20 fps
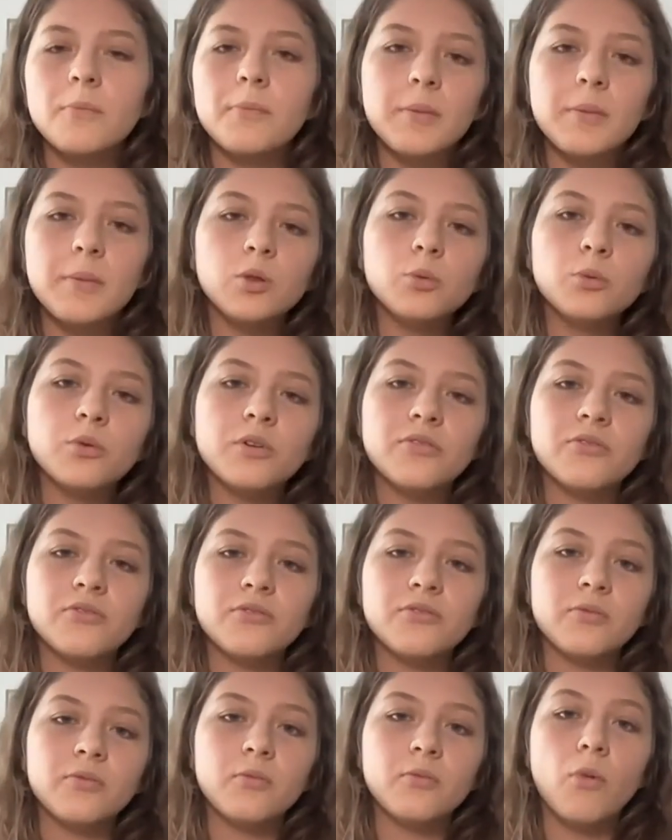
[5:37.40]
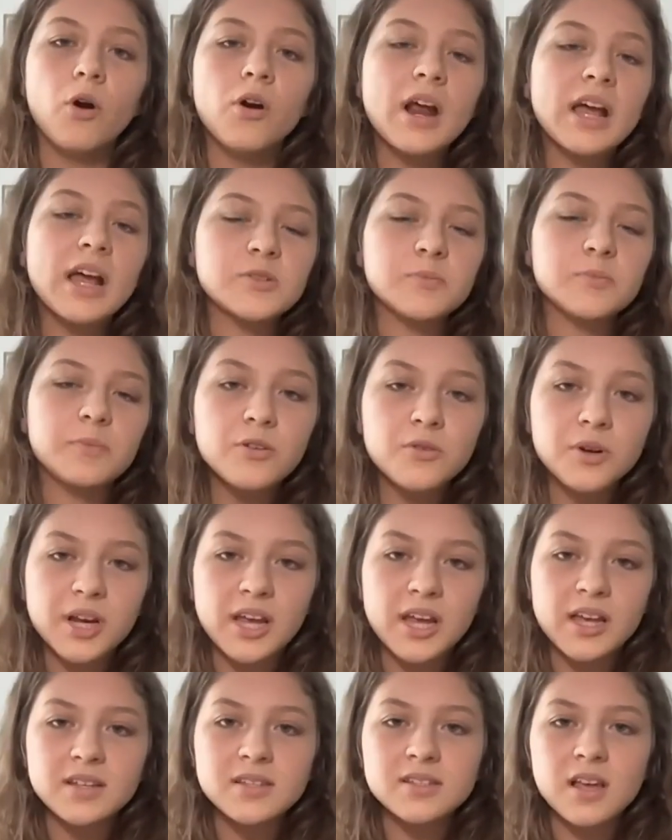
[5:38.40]
people with more
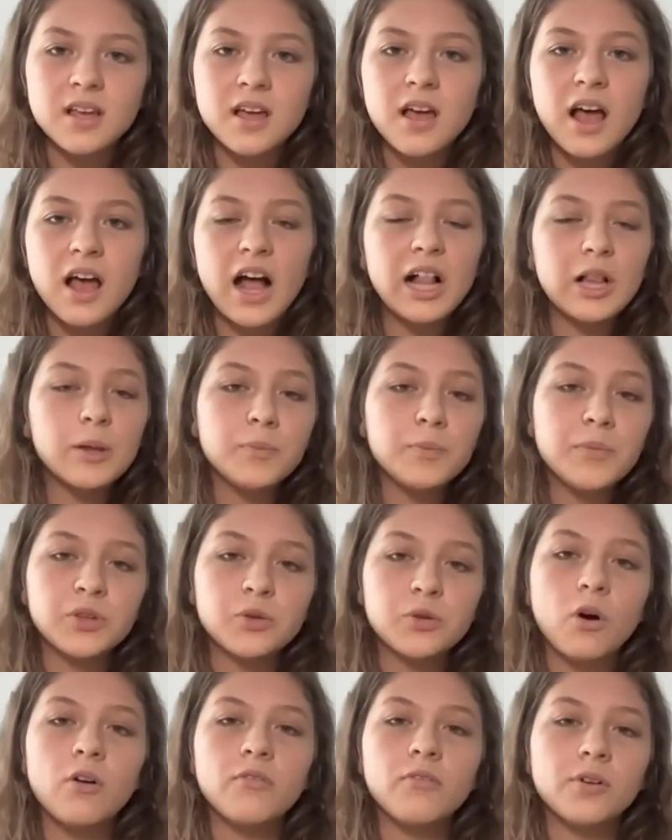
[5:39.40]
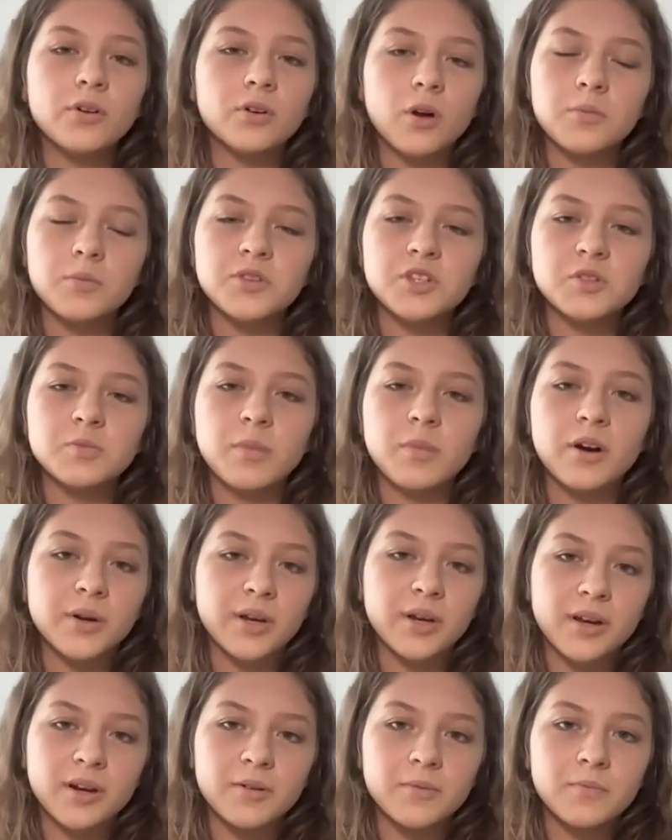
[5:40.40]
experience helped me to overcome this
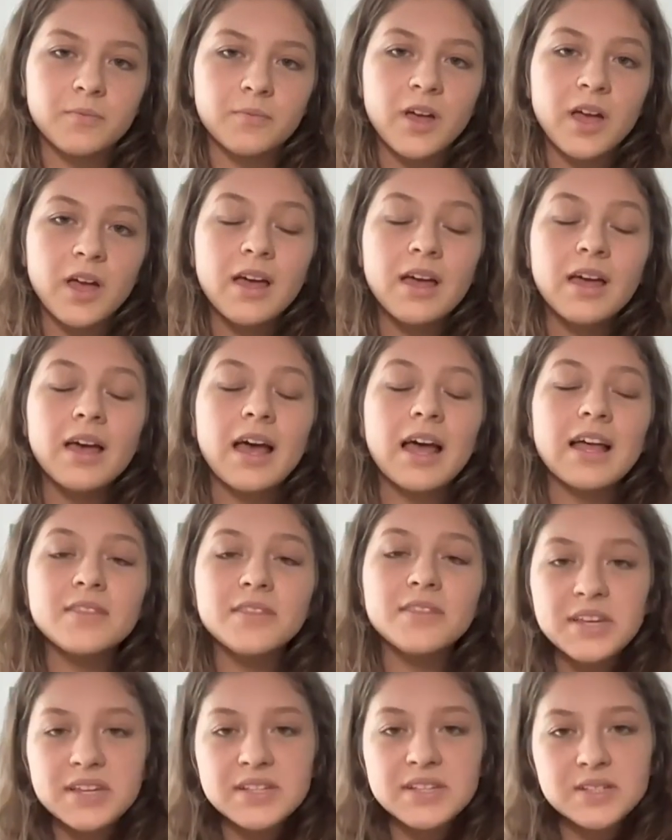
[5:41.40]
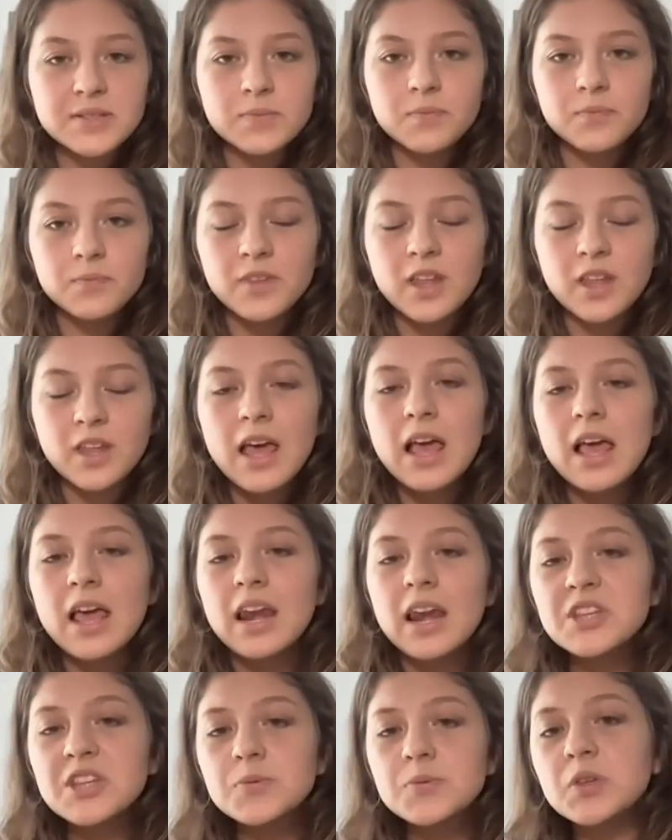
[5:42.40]
barrier. And this
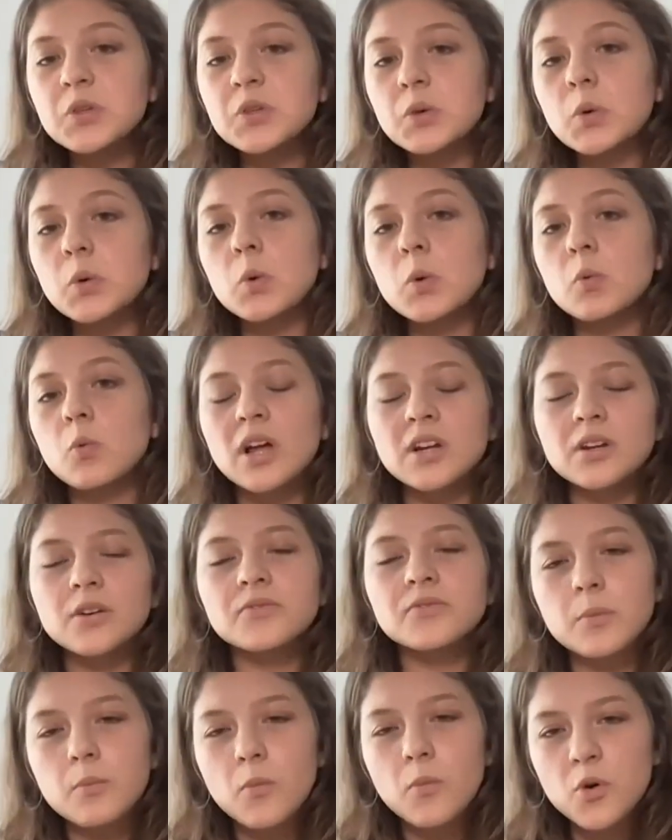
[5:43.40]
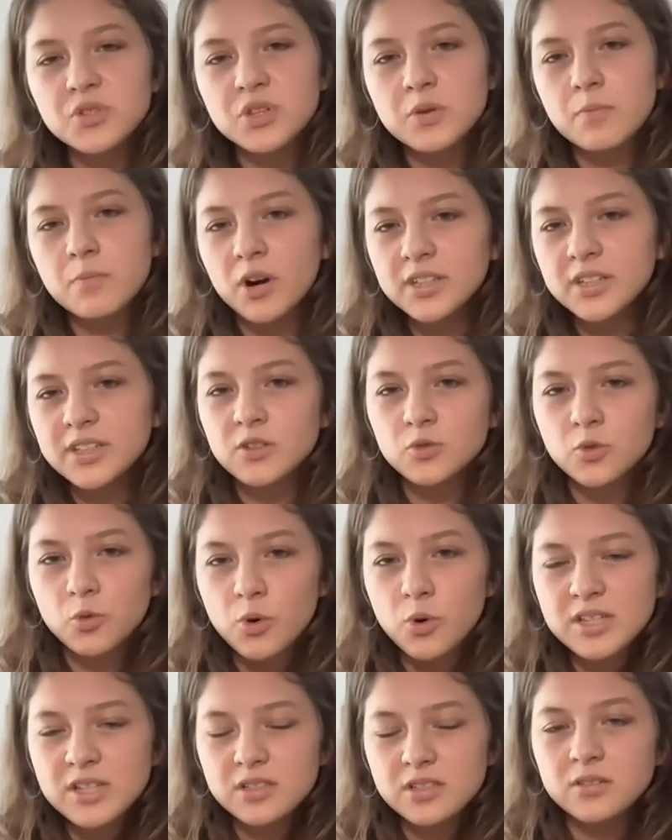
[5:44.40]
leads me to one of the most important
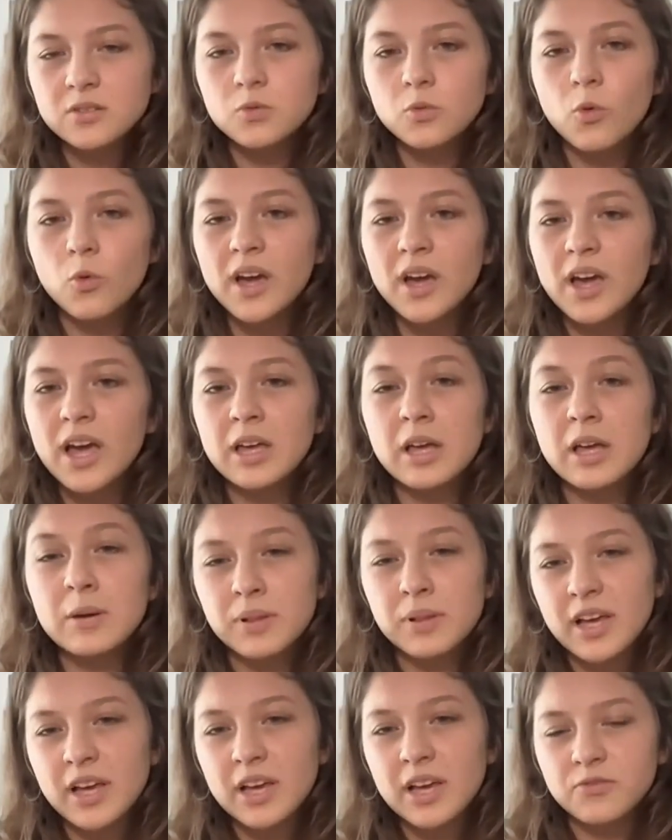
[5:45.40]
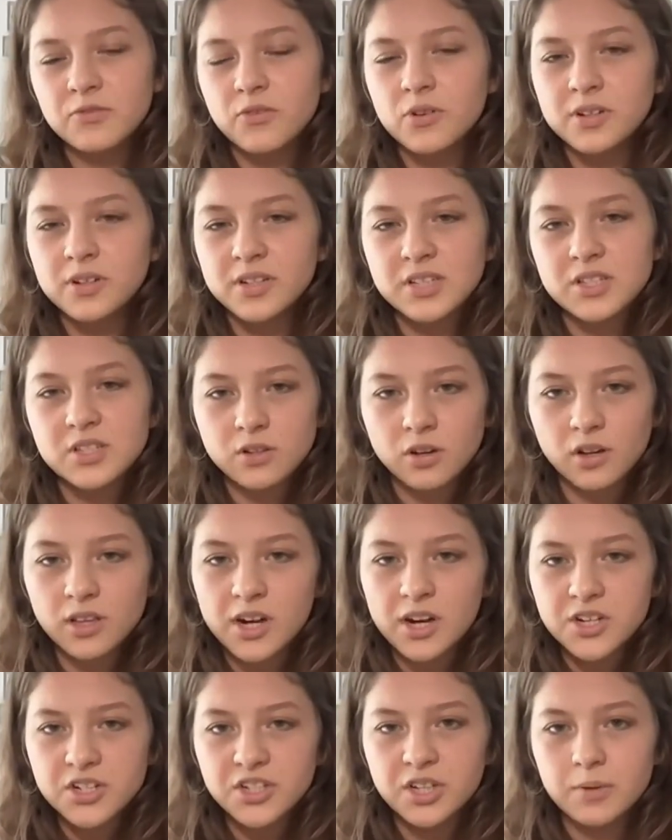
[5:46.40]
reasons why I applied for this
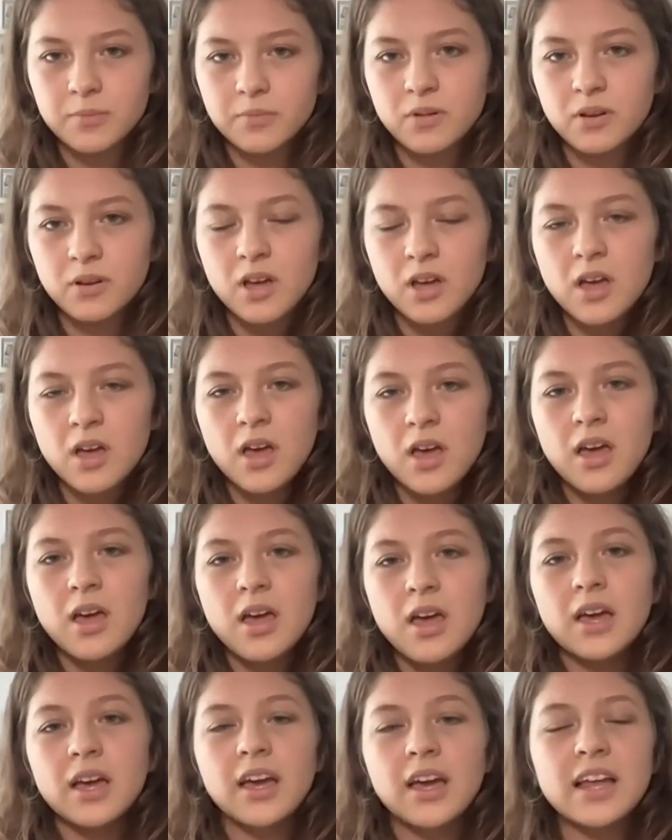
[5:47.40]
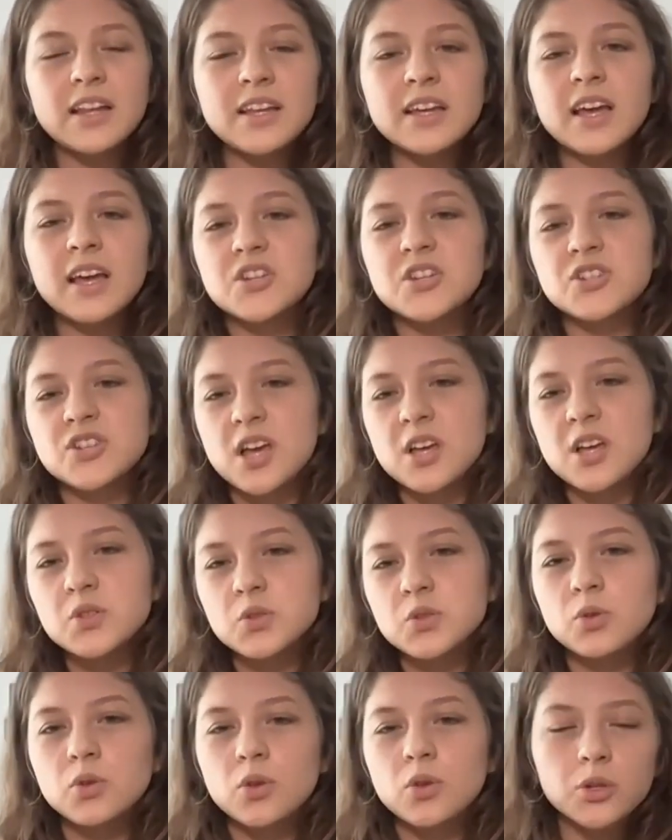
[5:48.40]
scholarship. Getting a
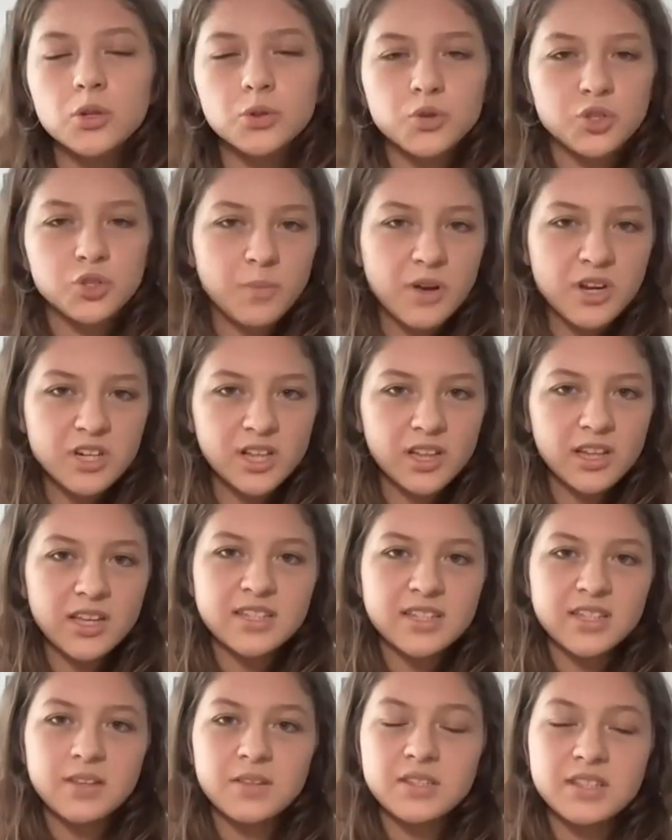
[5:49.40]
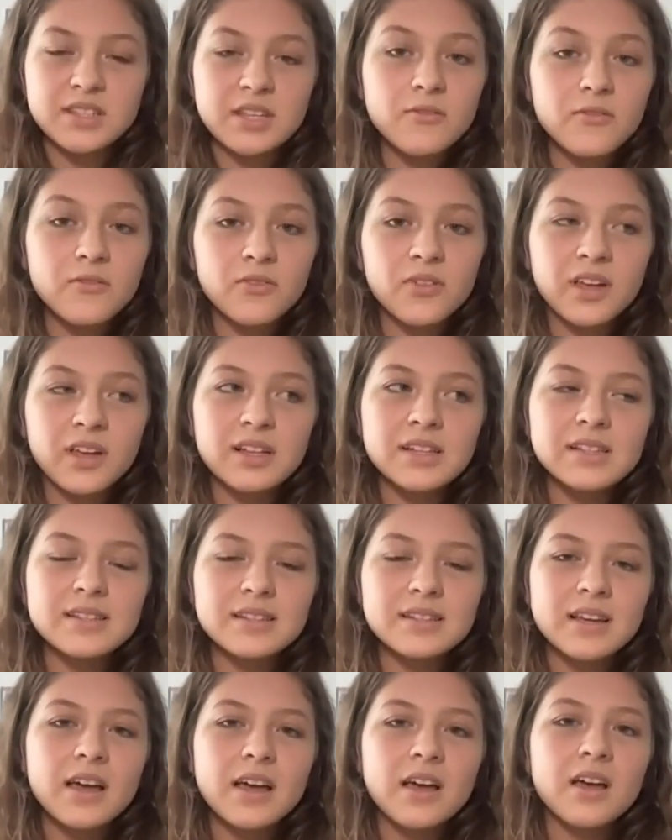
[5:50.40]
chance to talk to specialists in STEAM
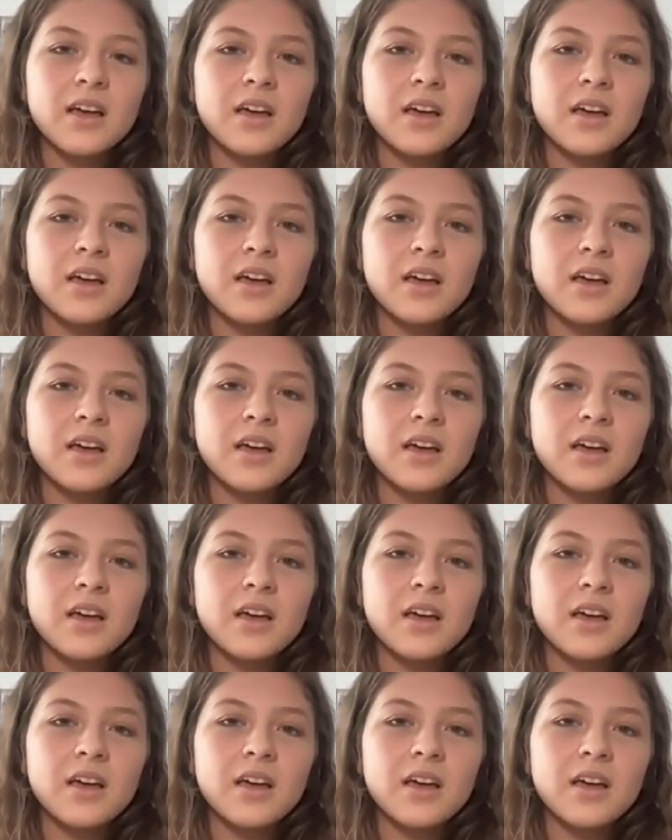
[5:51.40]
fields